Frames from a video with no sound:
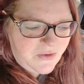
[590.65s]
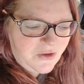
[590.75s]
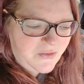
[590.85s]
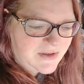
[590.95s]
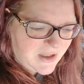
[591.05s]

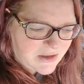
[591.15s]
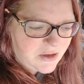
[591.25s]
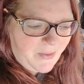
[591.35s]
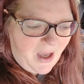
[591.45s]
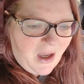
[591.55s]
when no one's
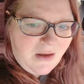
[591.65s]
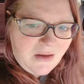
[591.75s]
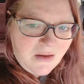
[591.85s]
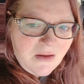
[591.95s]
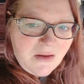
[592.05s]
got your back.